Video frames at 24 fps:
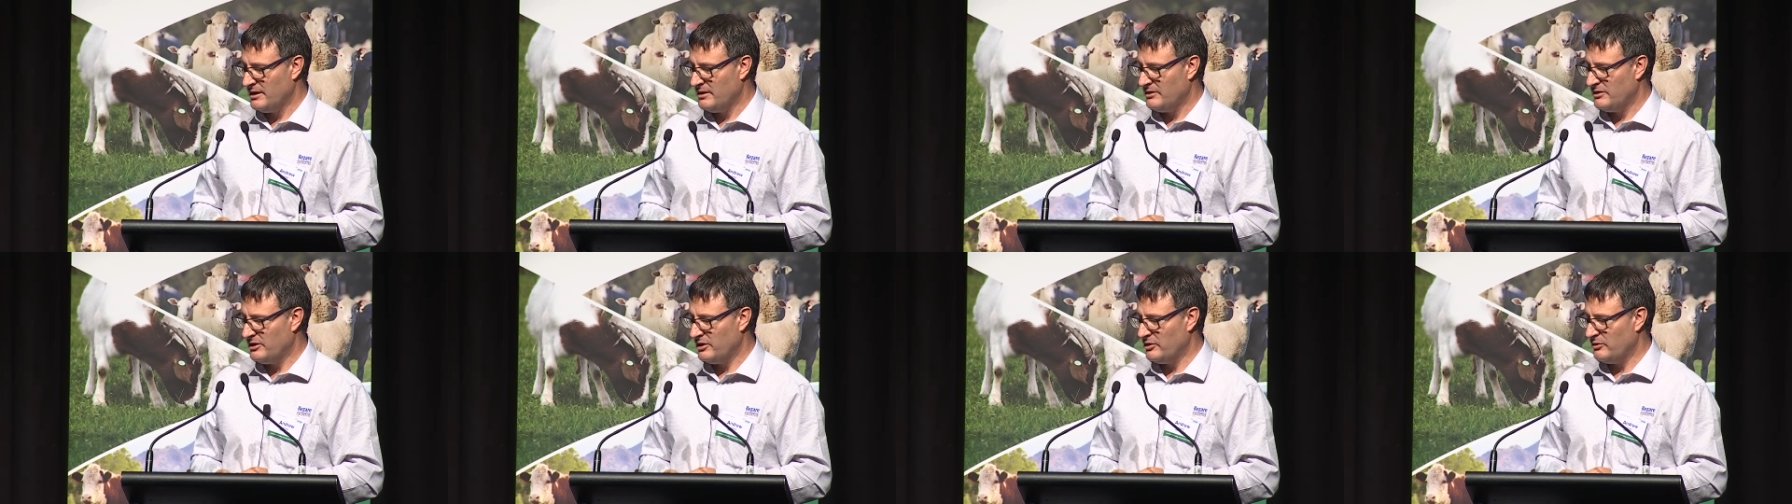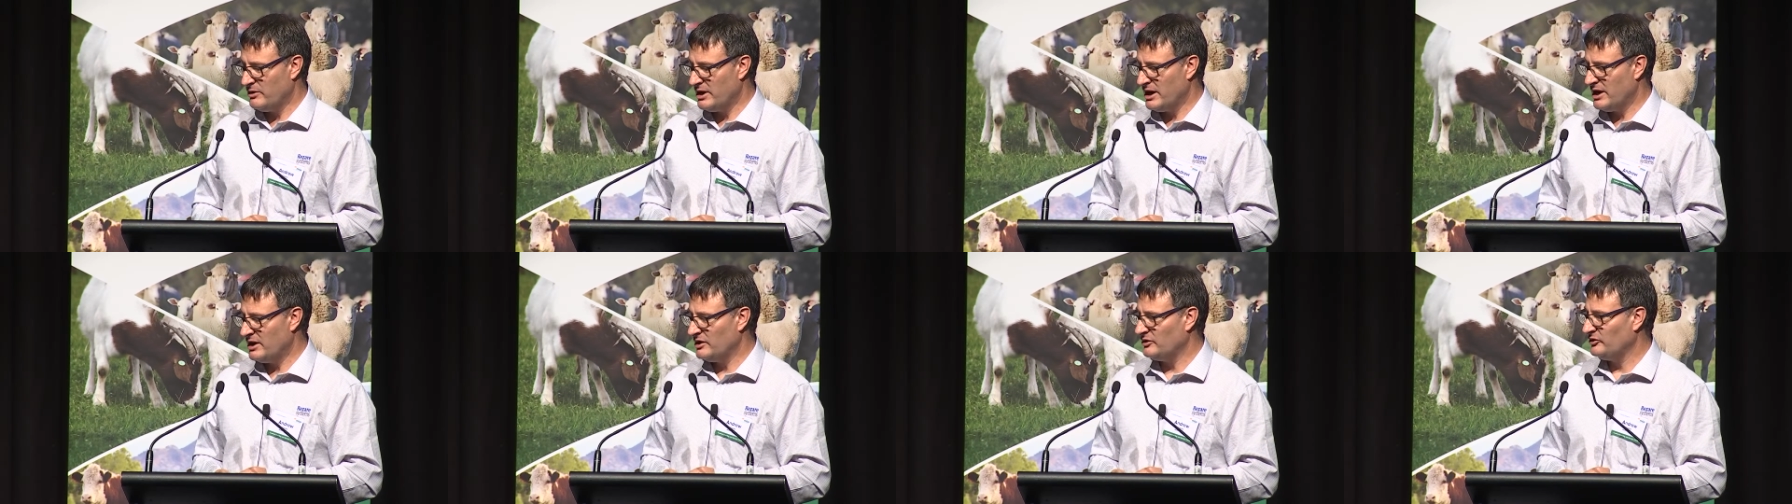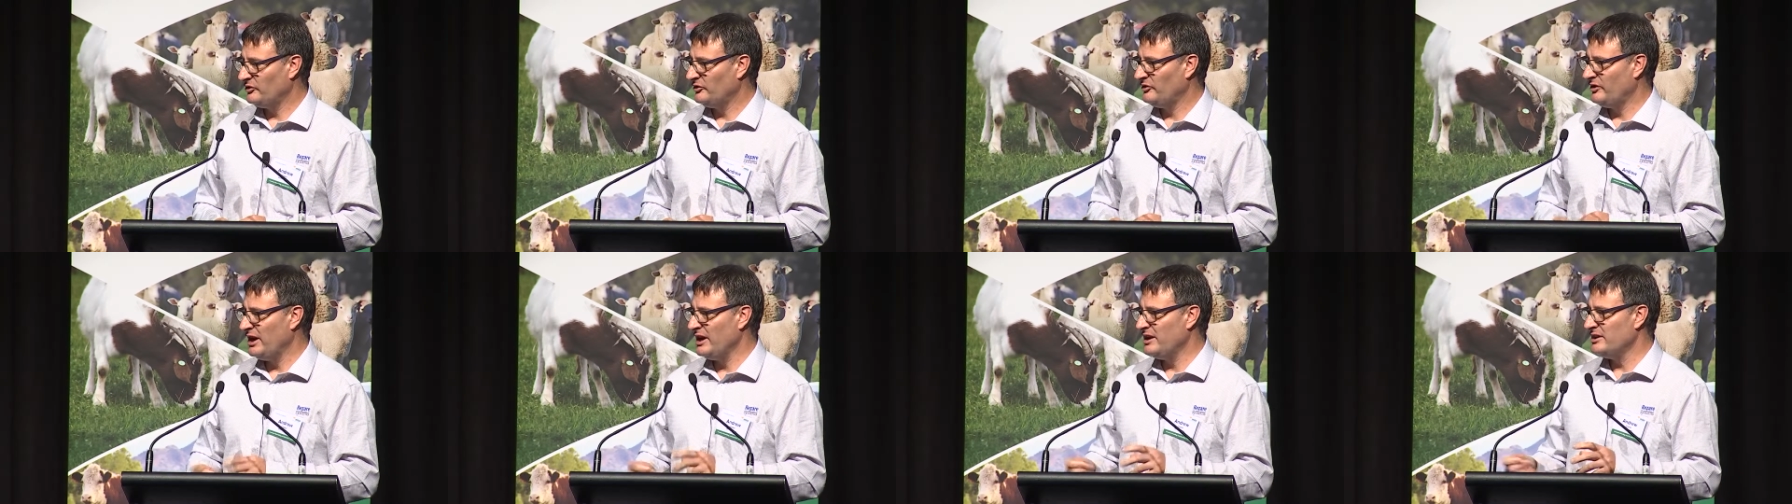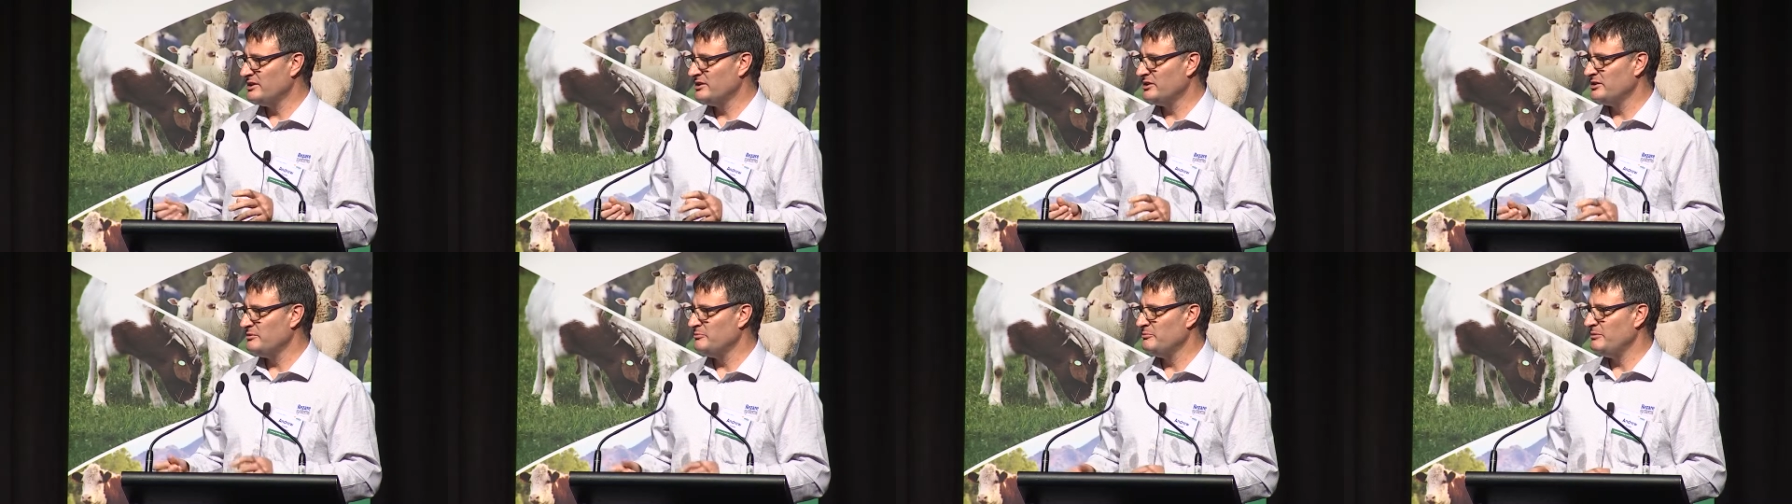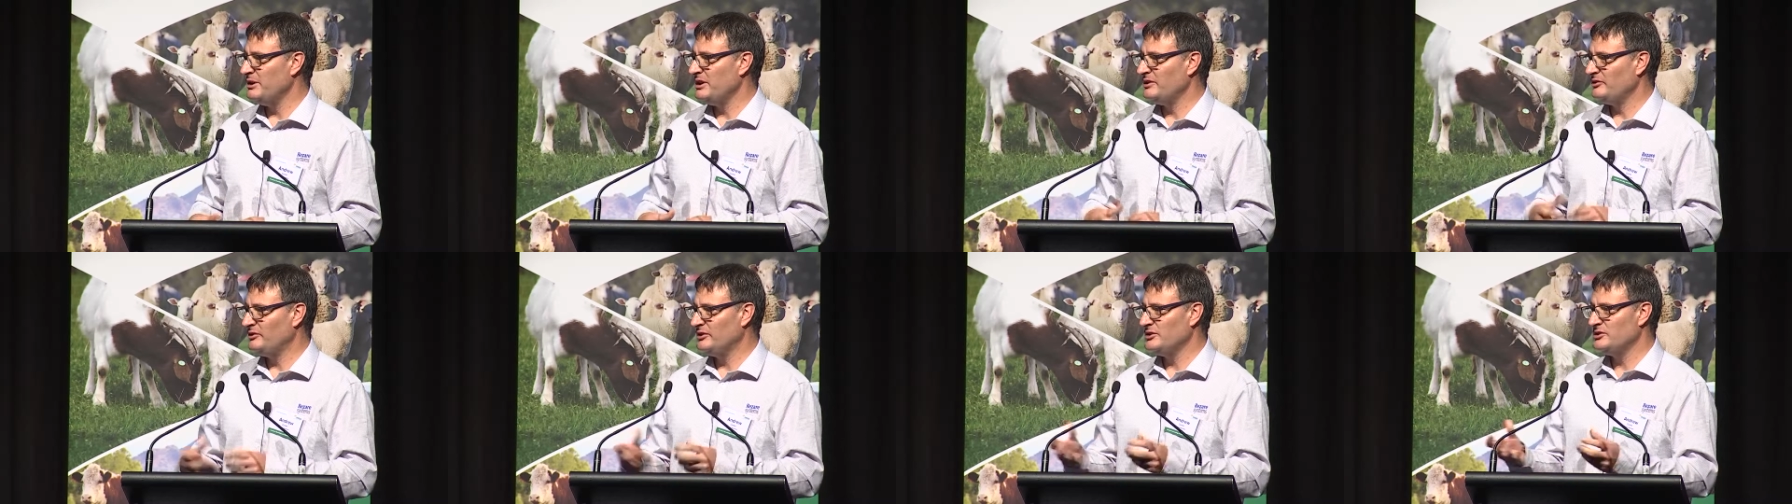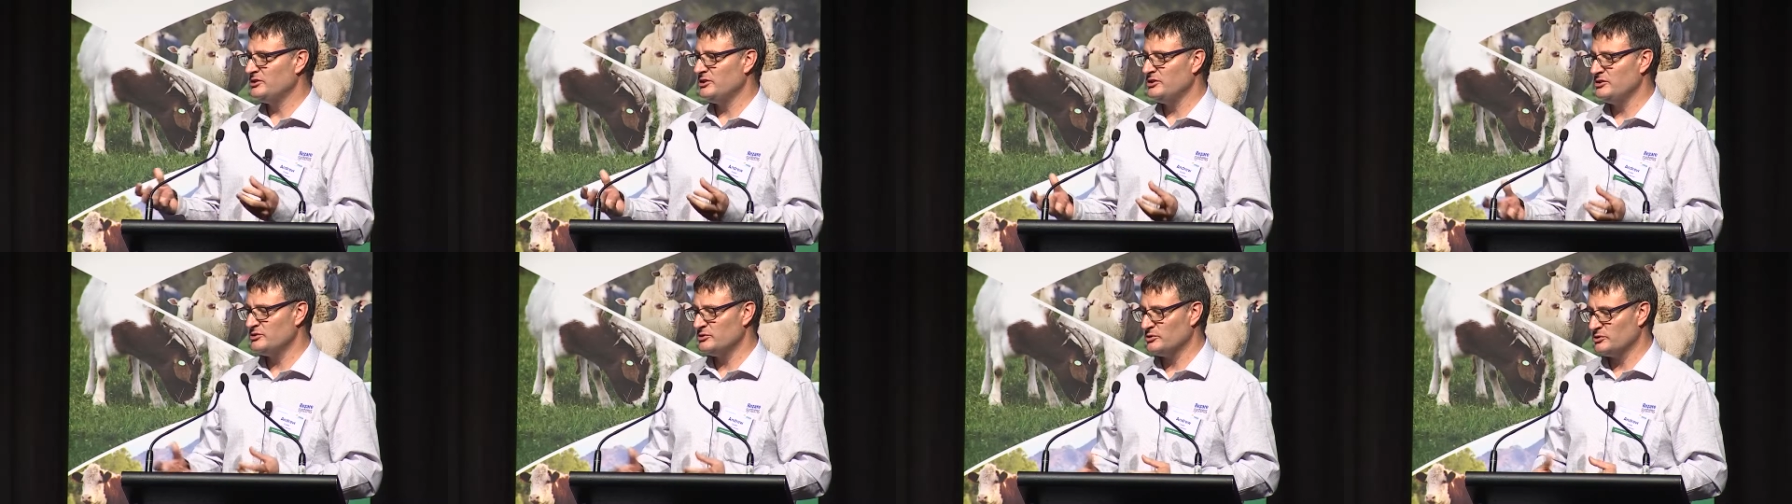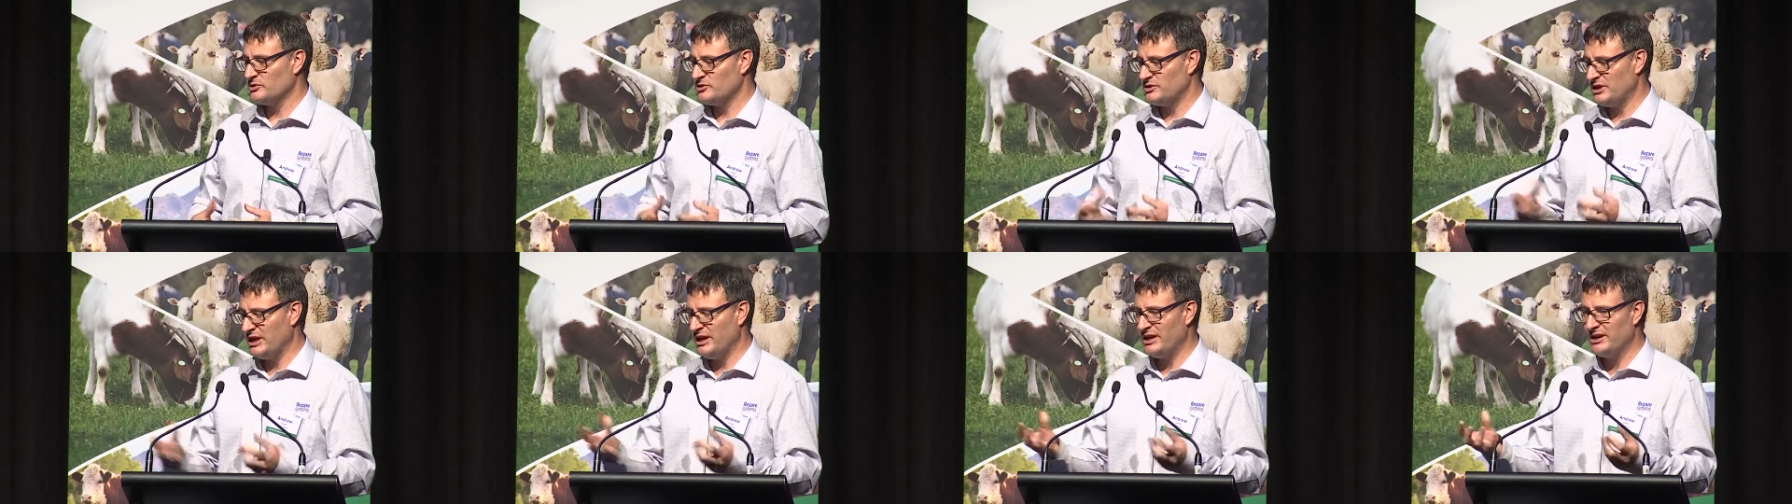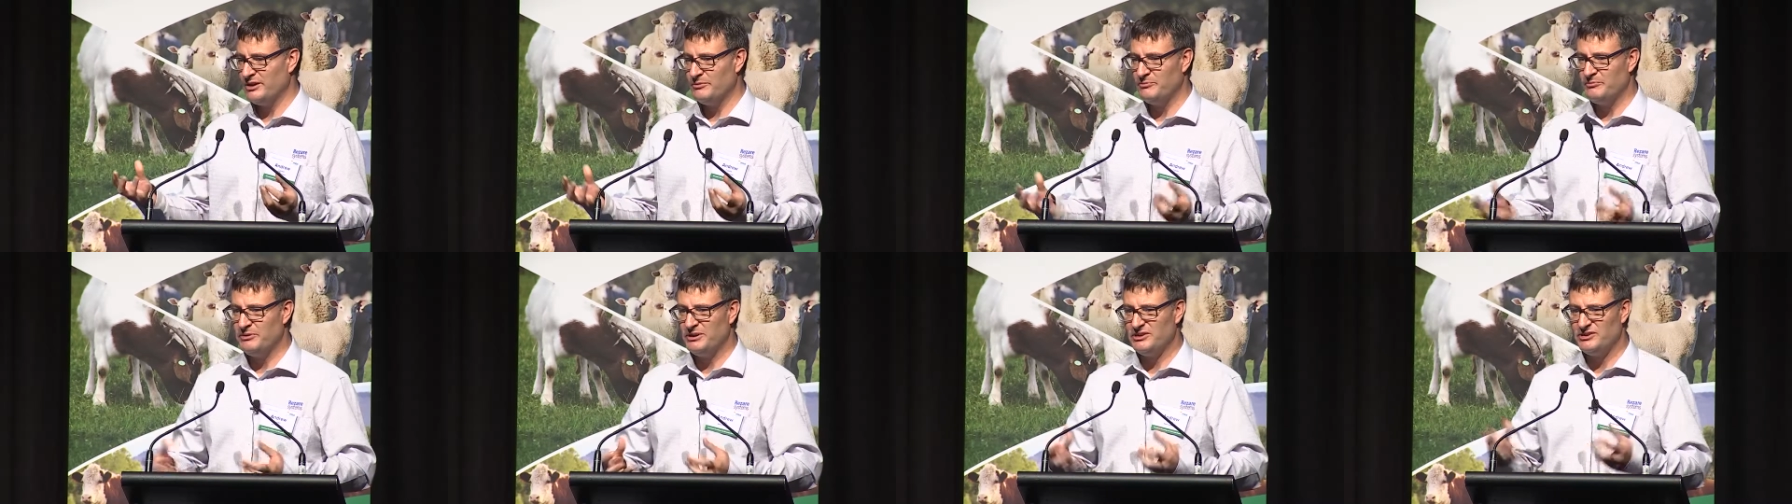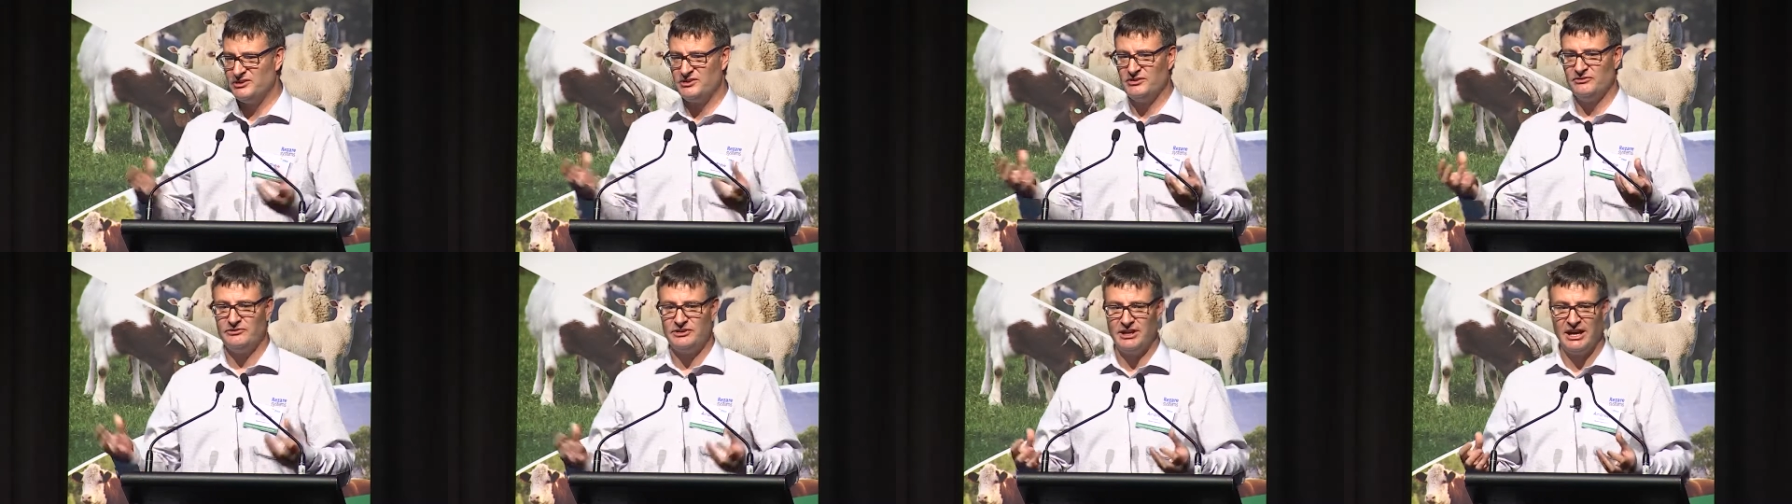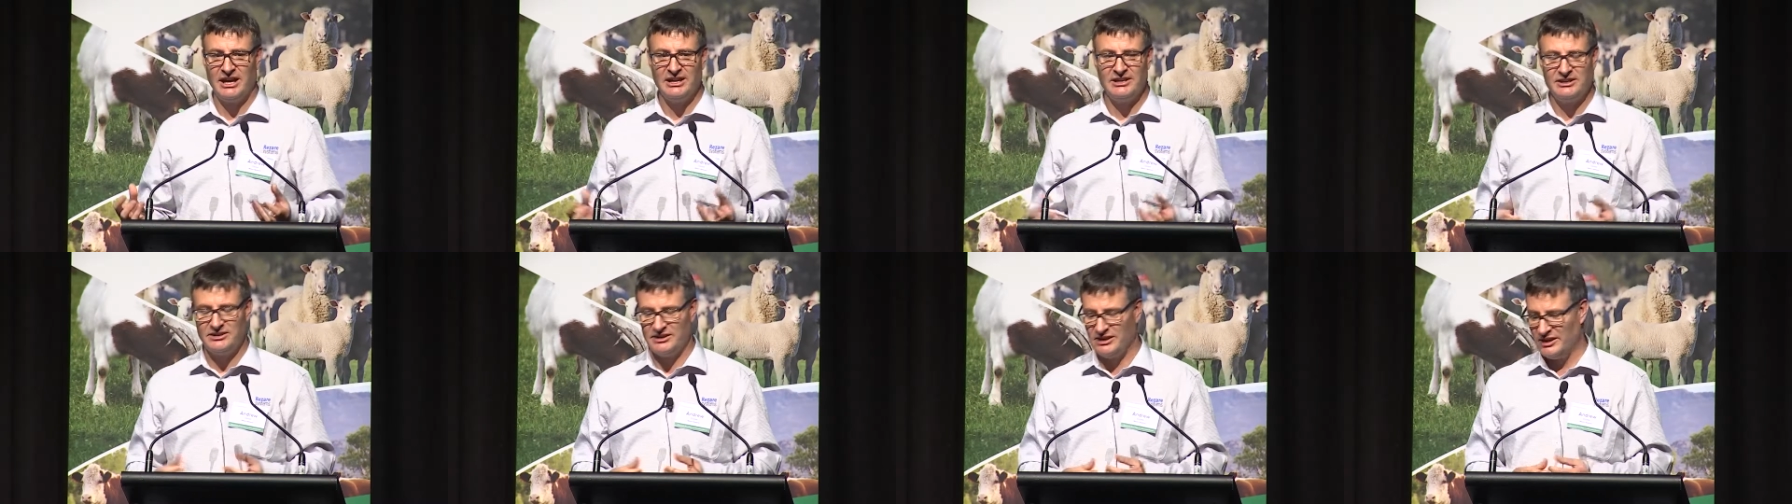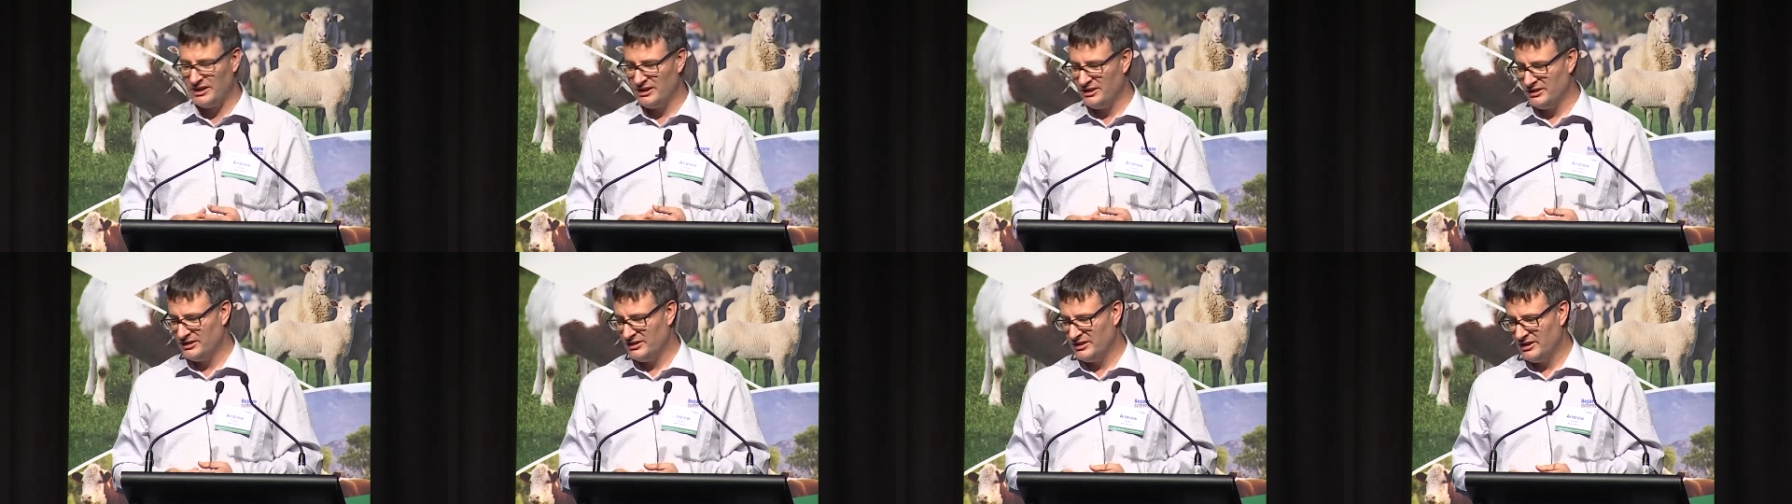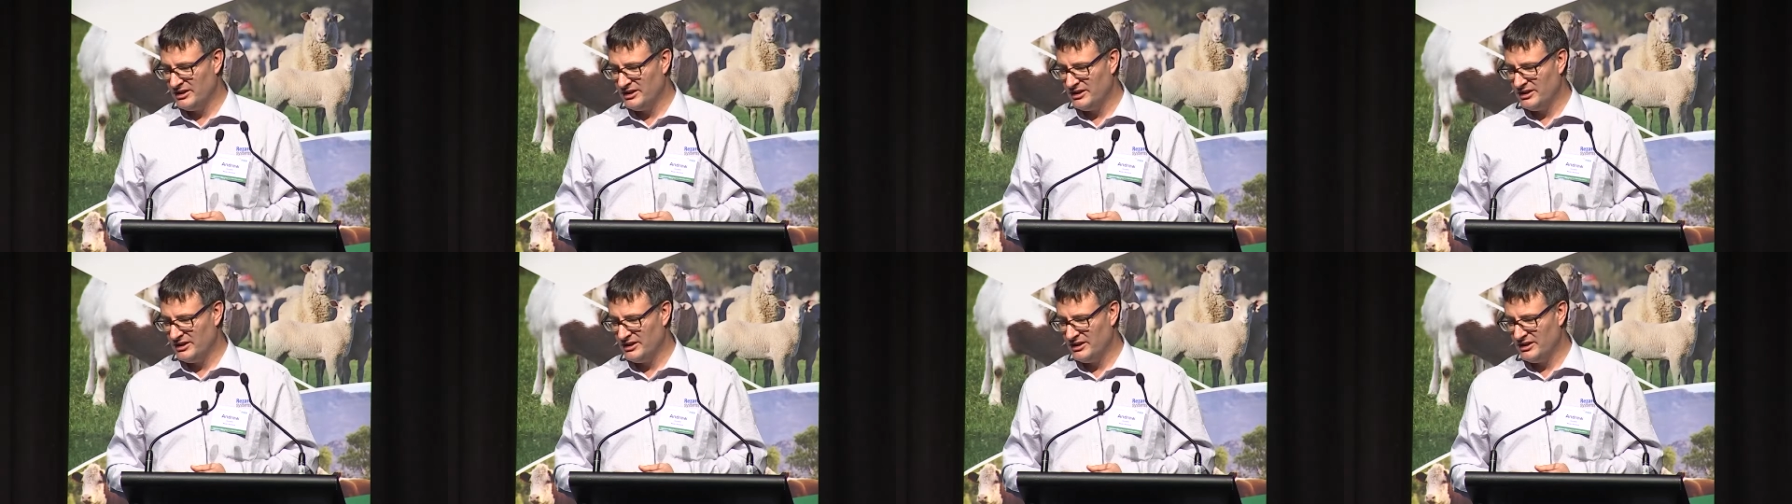there are standard messages or standard bits of data